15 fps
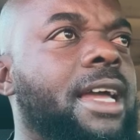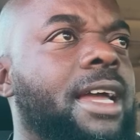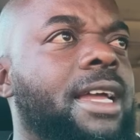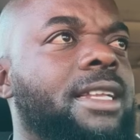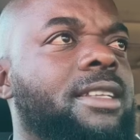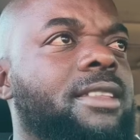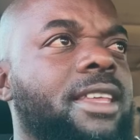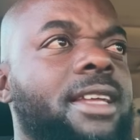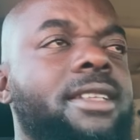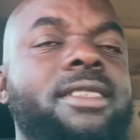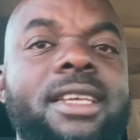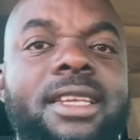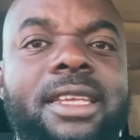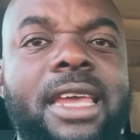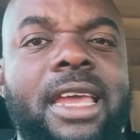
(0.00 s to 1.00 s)
And their
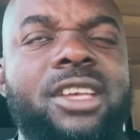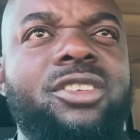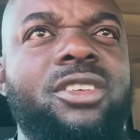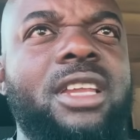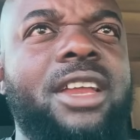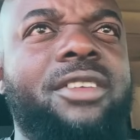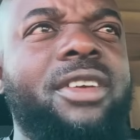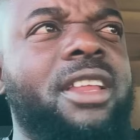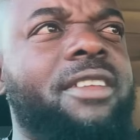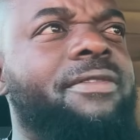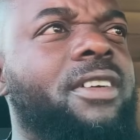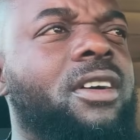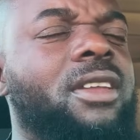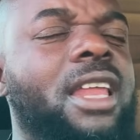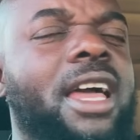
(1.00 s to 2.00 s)
dedication, I really
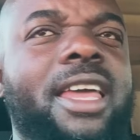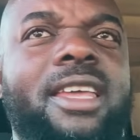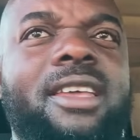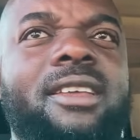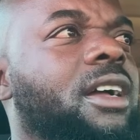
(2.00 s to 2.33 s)
felt like